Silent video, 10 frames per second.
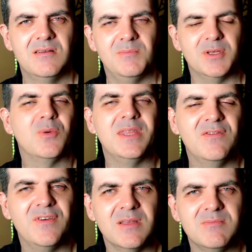between the
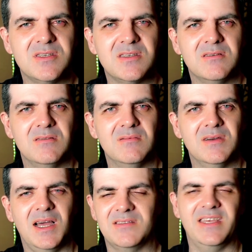films.
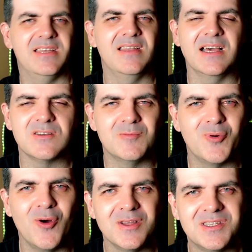I see it in Nazar and
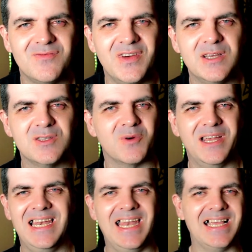Prod's videos where he
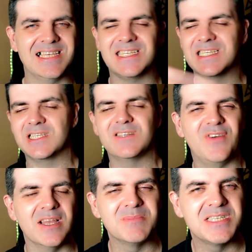links
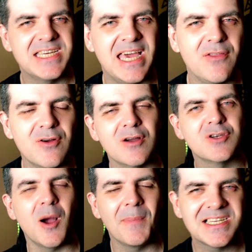films together or
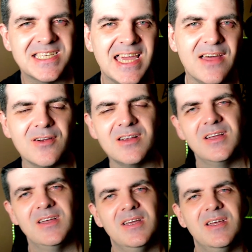topics together.
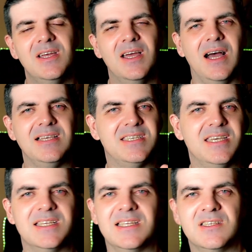I see
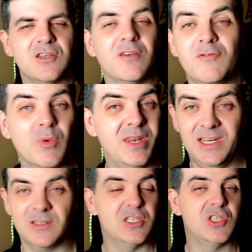it in Solid Ronan, he
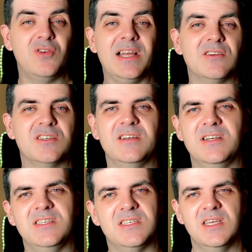does his director
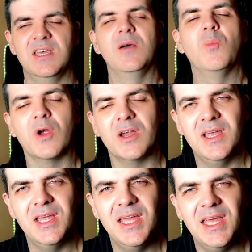series where
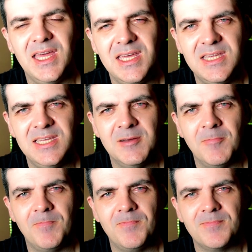he
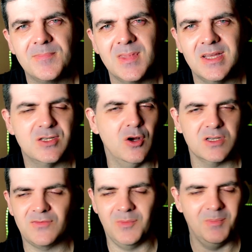
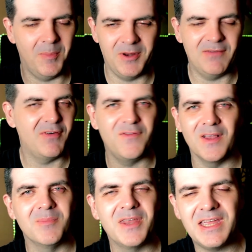talks from about every
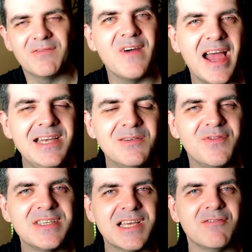film that he can find a
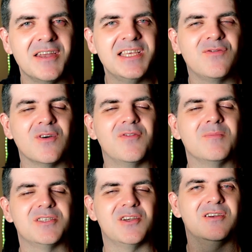physical release for from
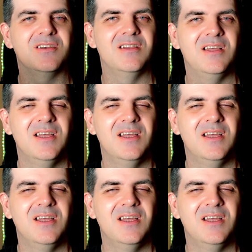a certain